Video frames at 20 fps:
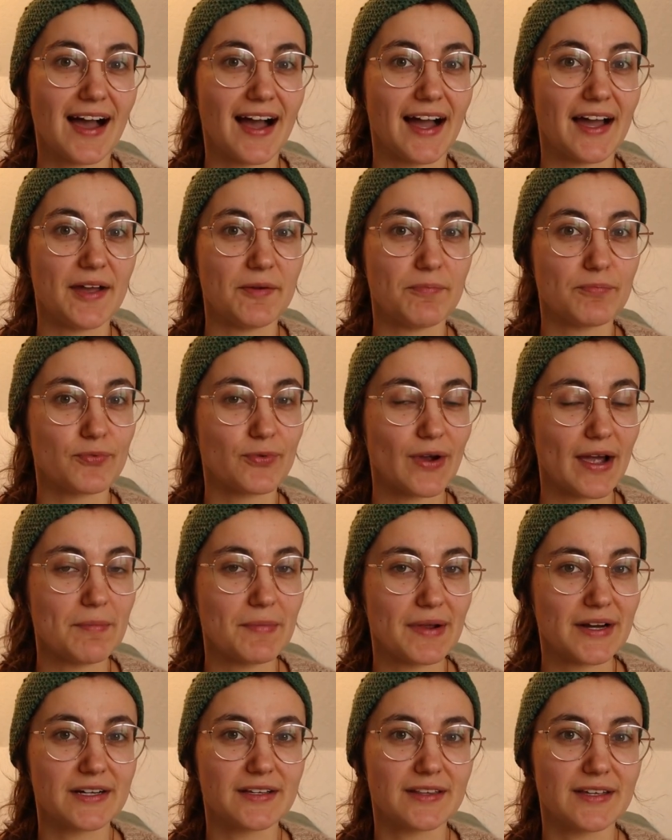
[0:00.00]
I
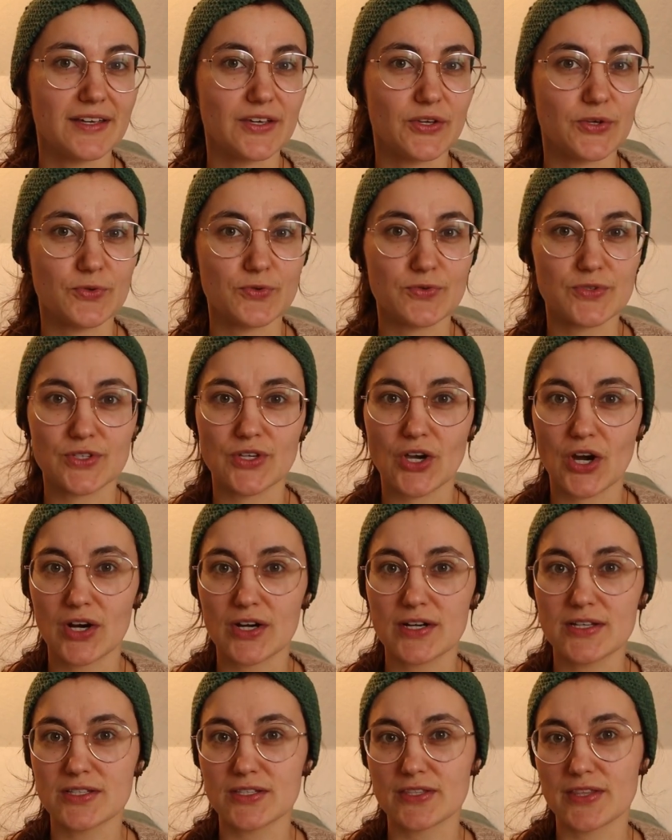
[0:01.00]
primarily use
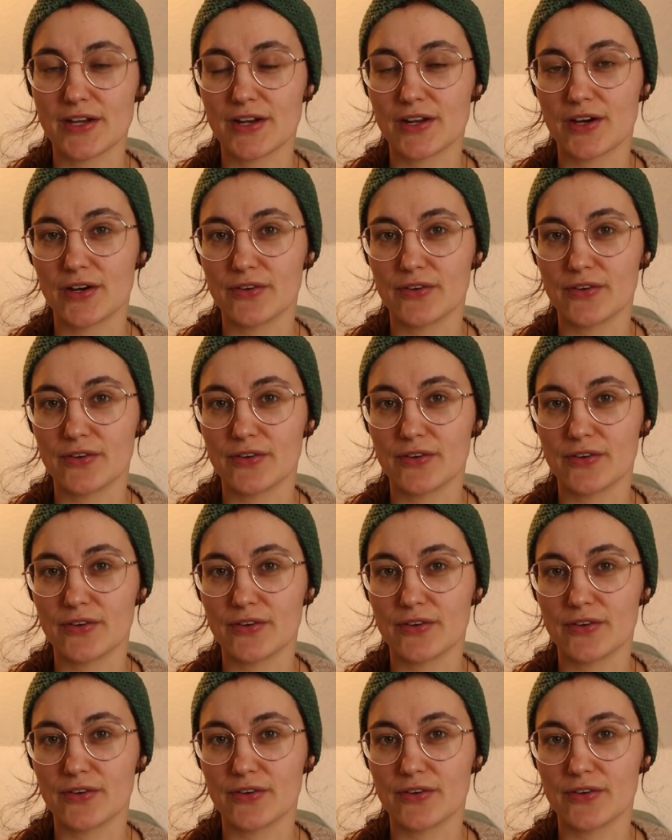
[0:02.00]
yarns that